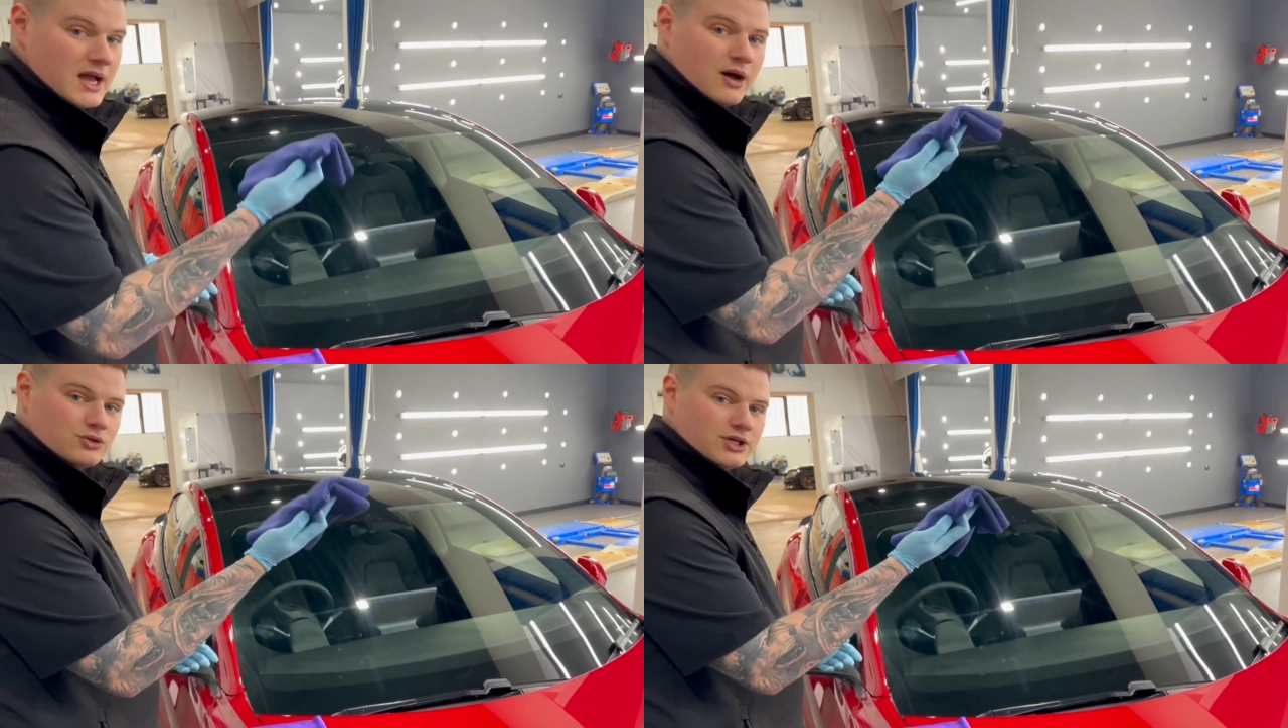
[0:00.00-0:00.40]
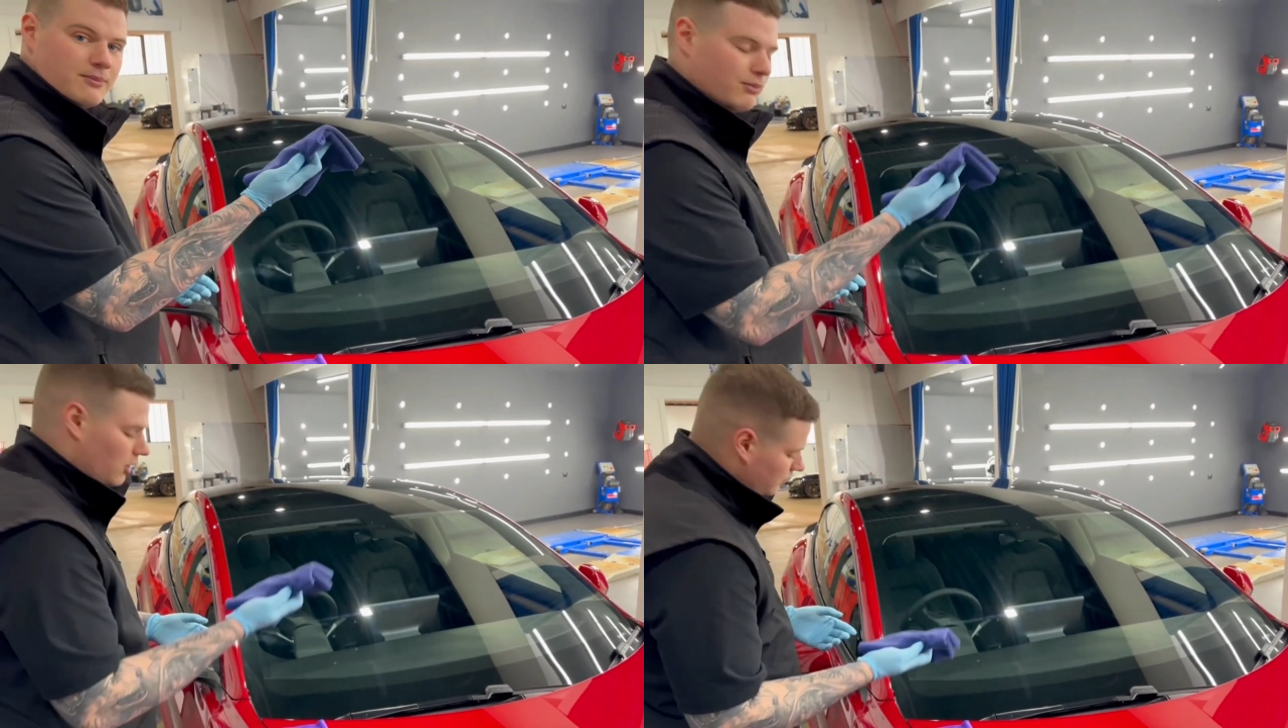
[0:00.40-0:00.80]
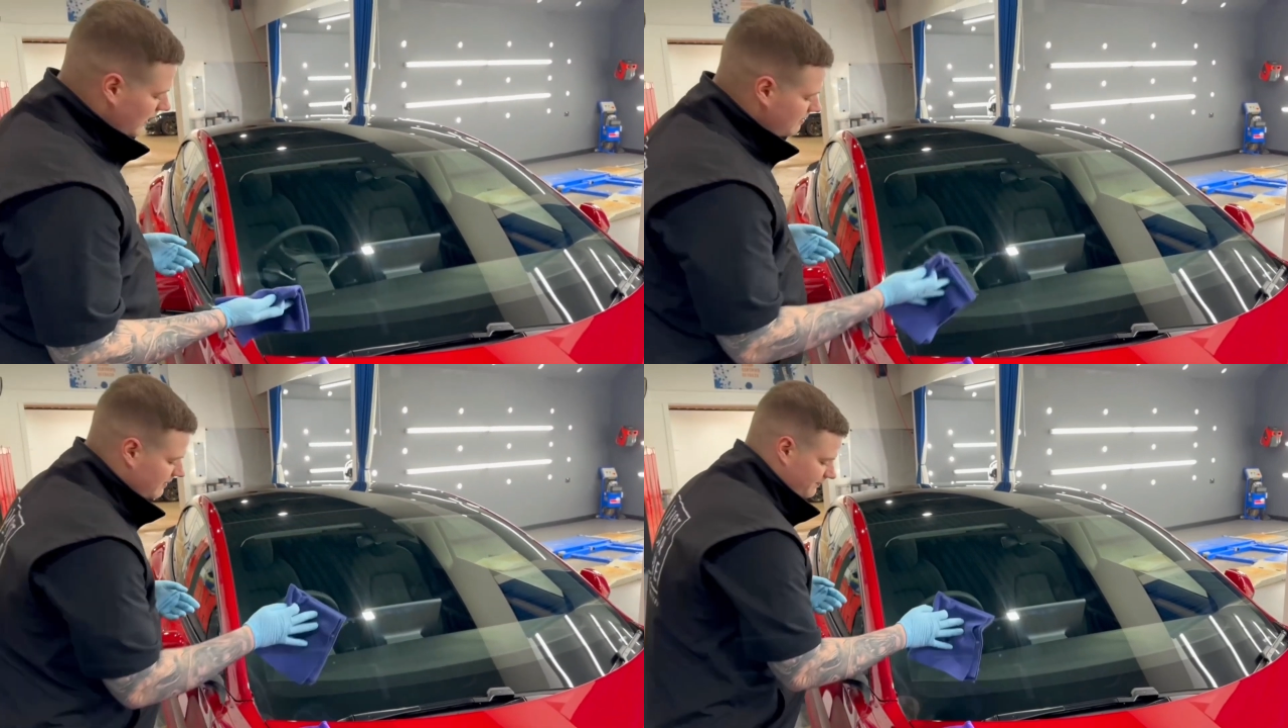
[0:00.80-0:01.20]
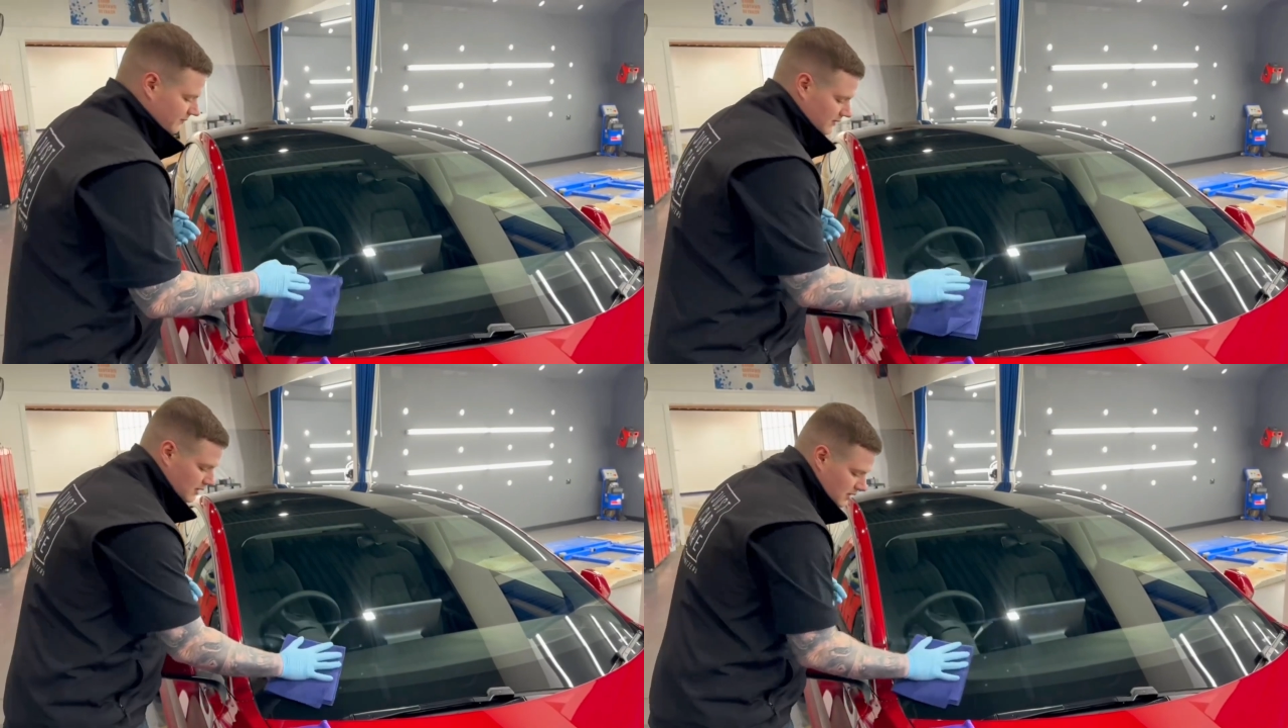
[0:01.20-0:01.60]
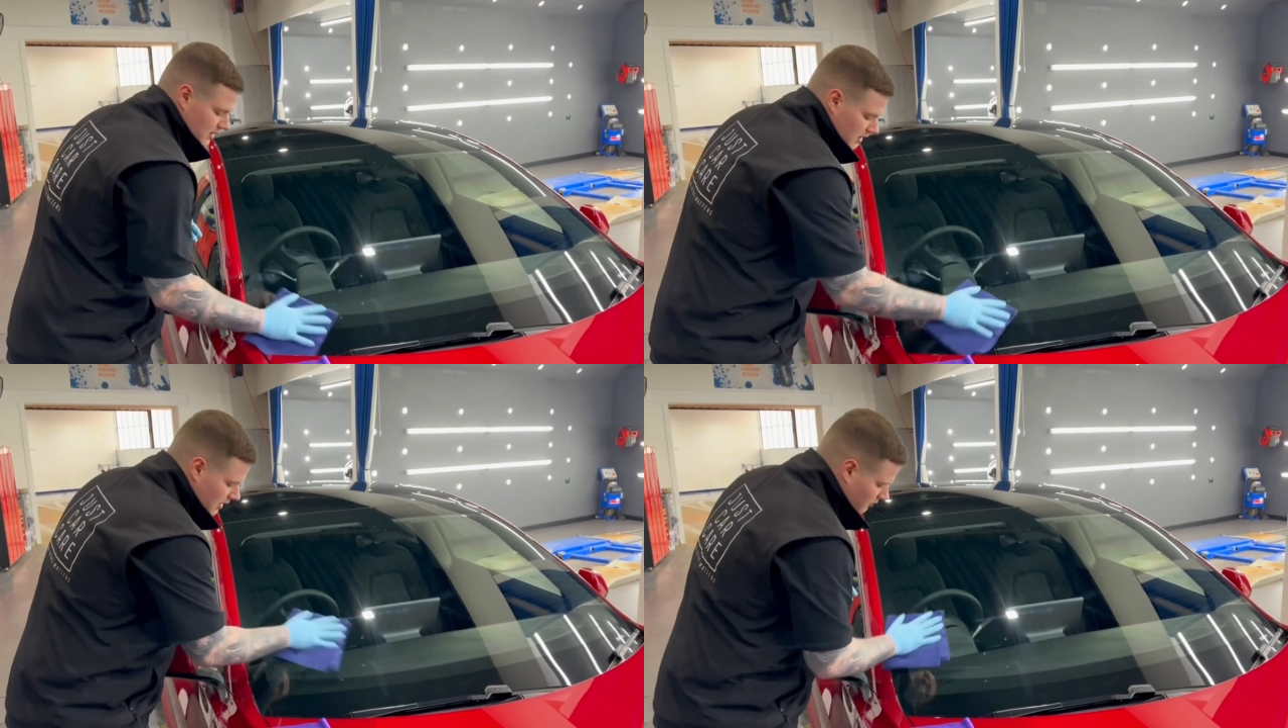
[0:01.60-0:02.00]
our Gyeon Bald Wipe.
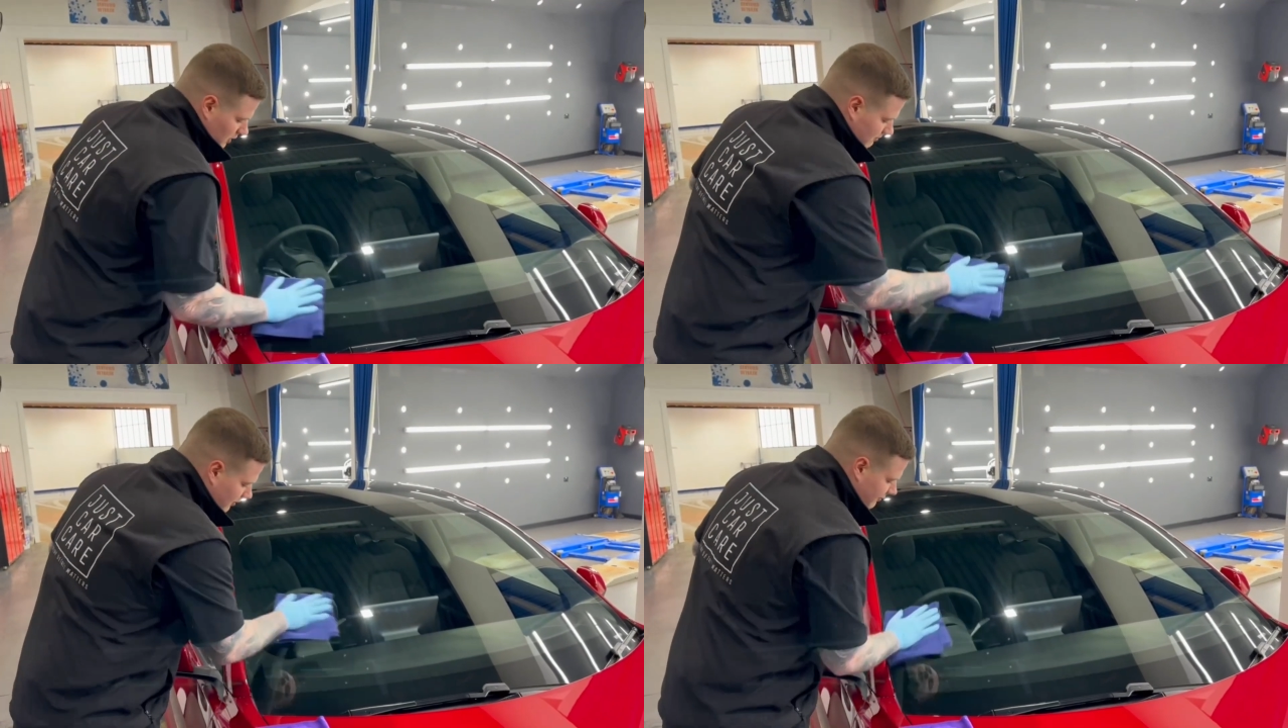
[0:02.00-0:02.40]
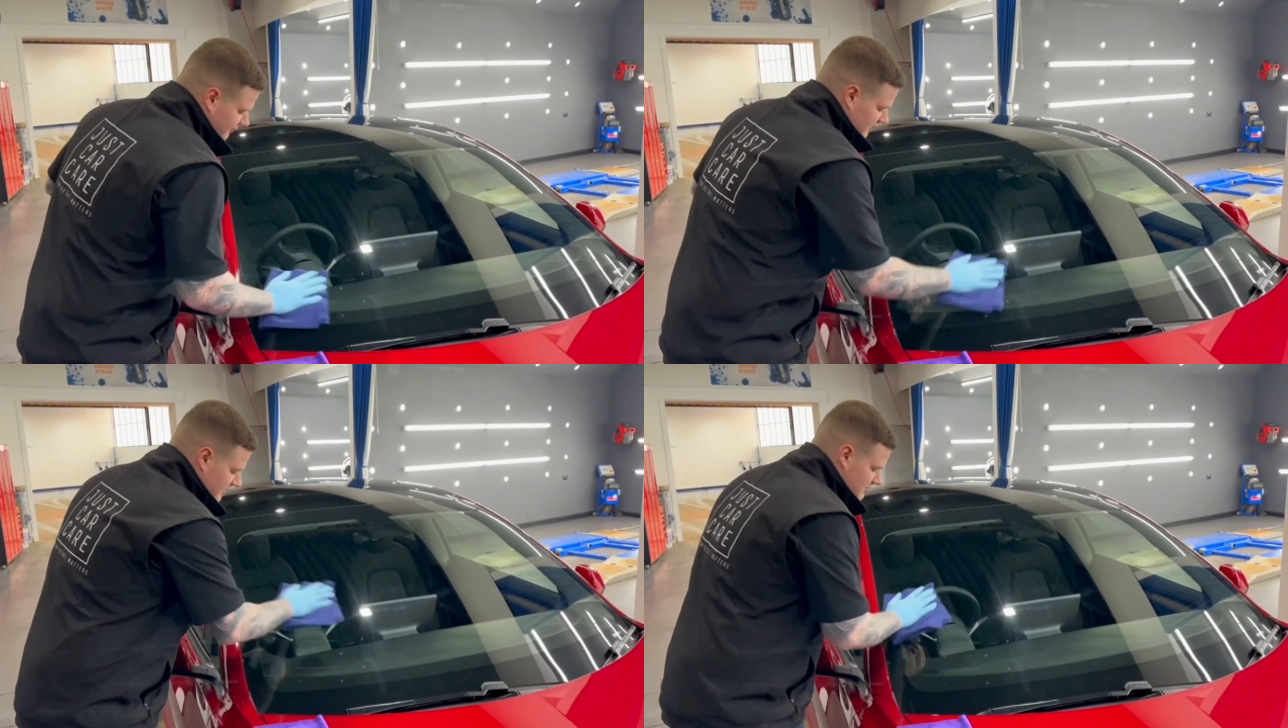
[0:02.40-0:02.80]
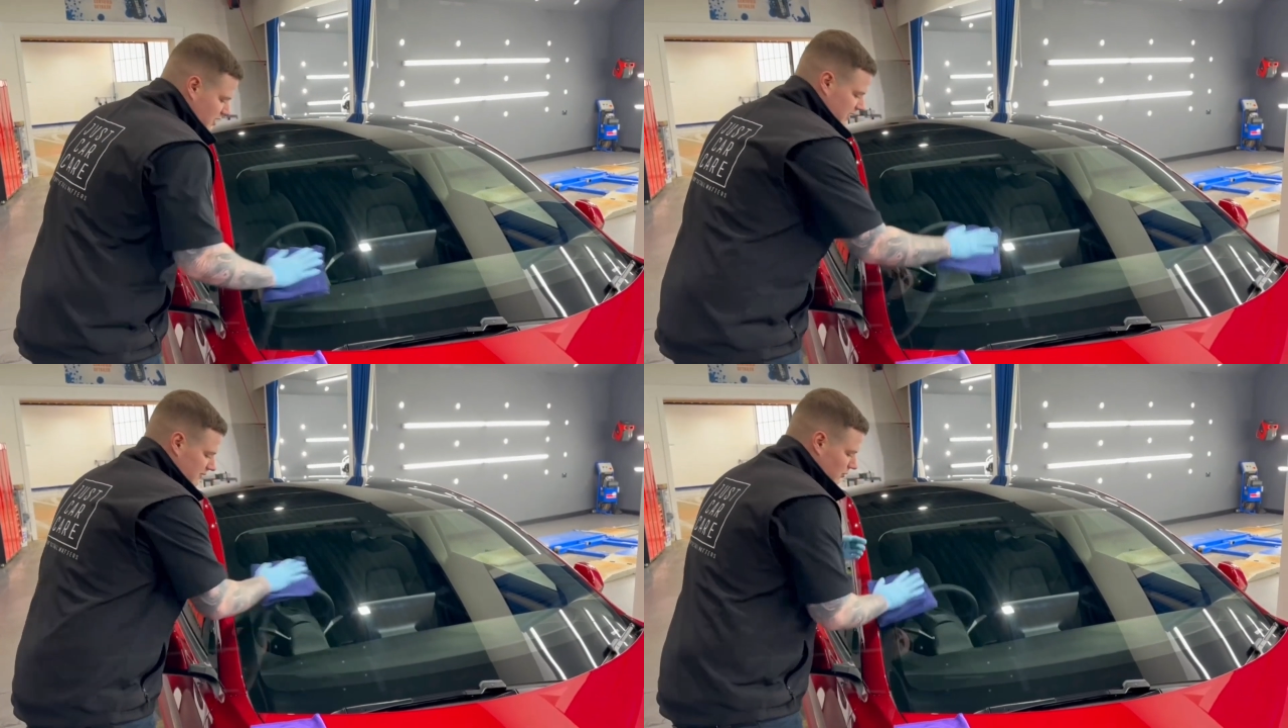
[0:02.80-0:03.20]
We're going to buff in a circular